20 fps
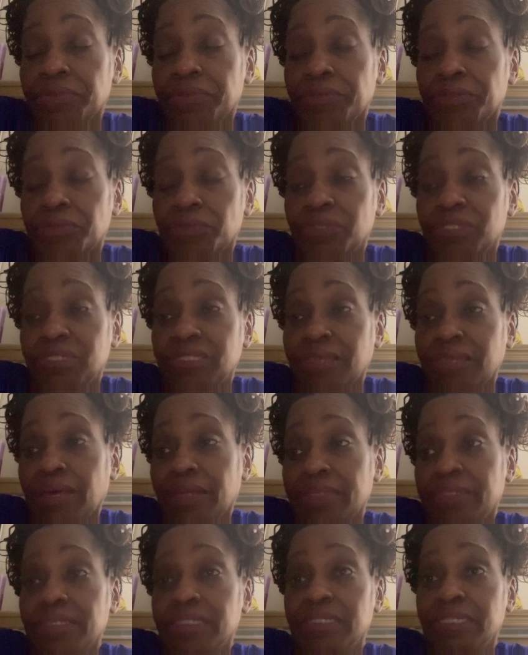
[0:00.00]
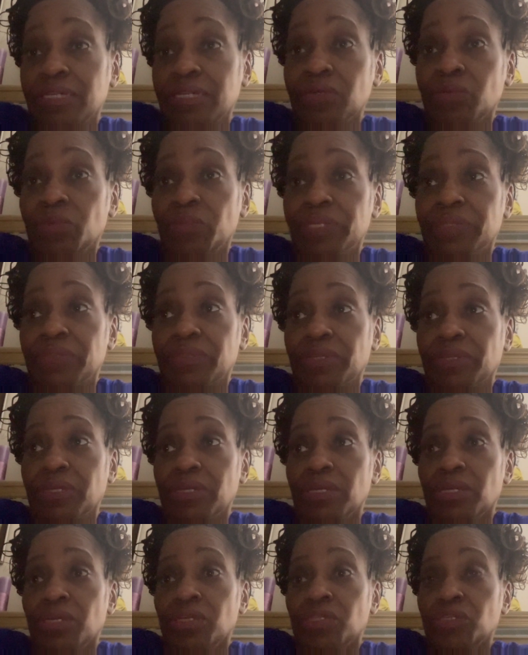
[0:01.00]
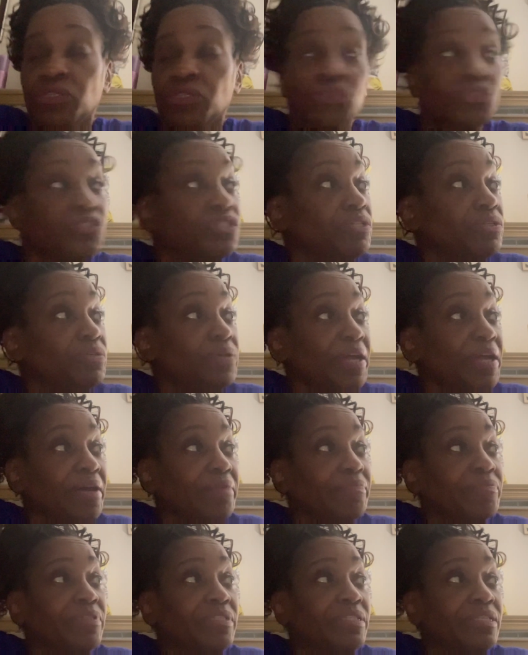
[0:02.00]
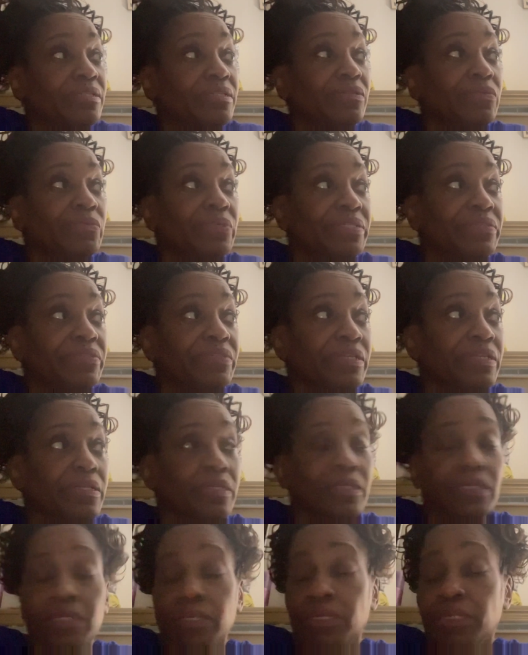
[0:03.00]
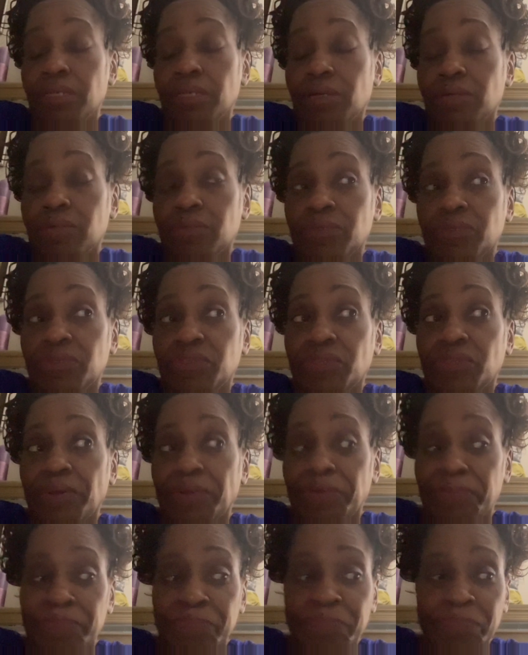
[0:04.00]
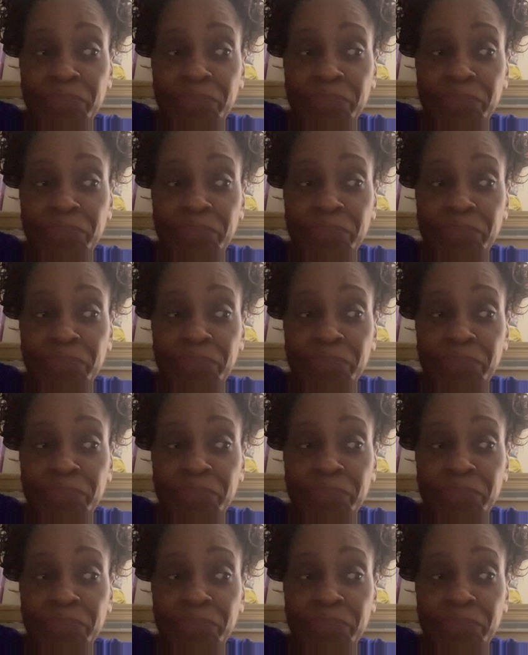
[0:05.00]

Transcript: you decide to deal with it, you still have to deal with it, you know. So